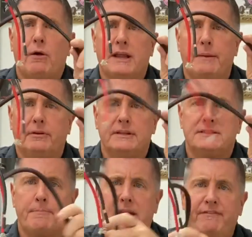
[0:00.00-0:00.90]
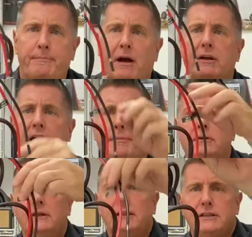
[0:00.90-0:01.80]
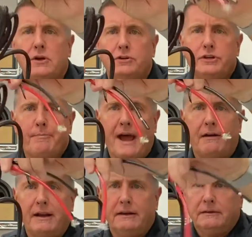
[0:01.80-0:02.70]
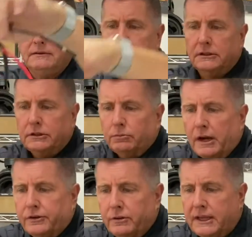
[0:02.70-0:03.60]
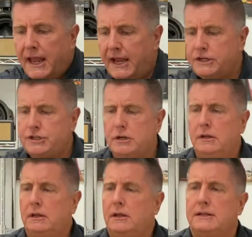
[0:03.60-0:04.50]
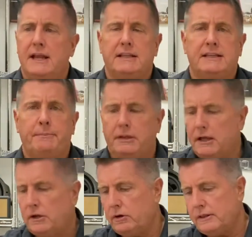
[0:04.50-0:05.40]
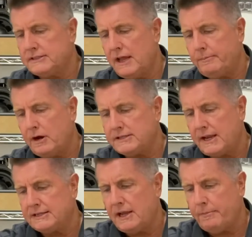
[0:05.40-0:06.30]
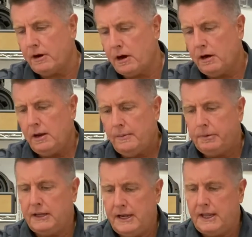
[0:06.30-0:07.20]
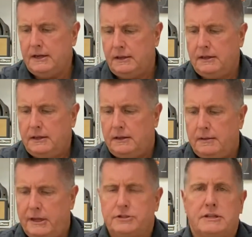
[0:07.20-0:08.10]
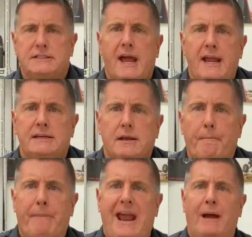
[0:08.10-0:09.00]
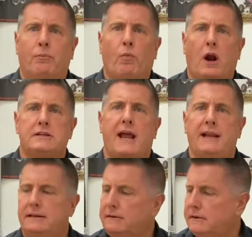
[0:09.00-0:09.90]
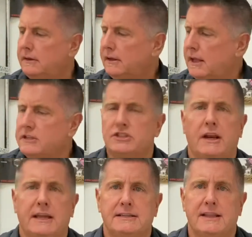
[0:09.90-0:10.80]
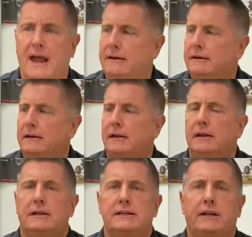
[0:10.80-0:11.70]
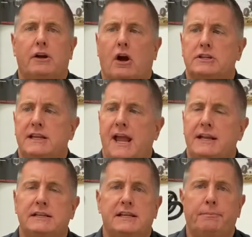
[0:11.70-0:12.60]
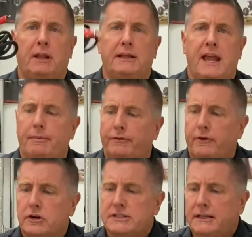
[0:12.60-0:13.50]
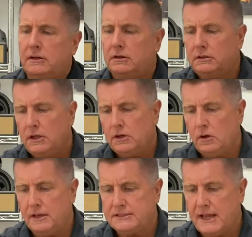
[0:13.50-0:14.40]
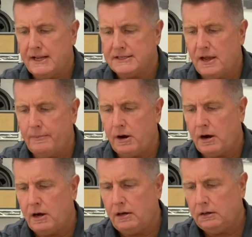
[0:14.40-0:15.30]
cable. This is a beefy power cable. This goes to your battery. Run it through the cage, take the DIN plug, go to the soundbar side of the soundbar, plug it in, make sure it's tight, bam, watertight. Nothing's going to get to that. Take your RCA to DIN plug cable for your signal, go to the side of the soundbar,